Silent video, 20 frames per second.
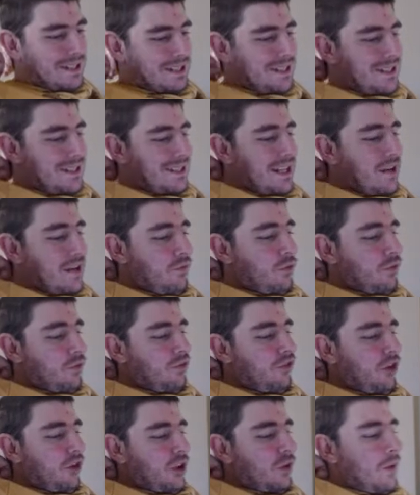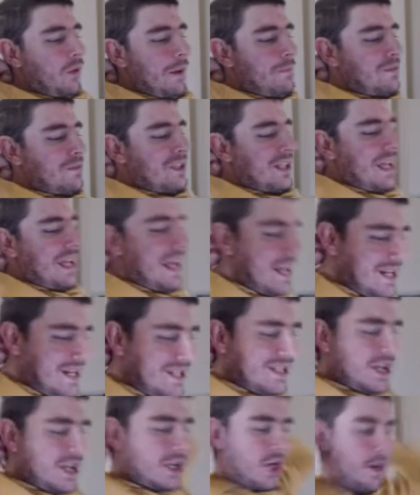several follow-ups in
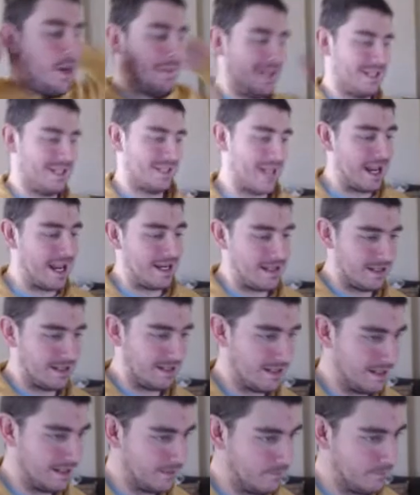the coming days.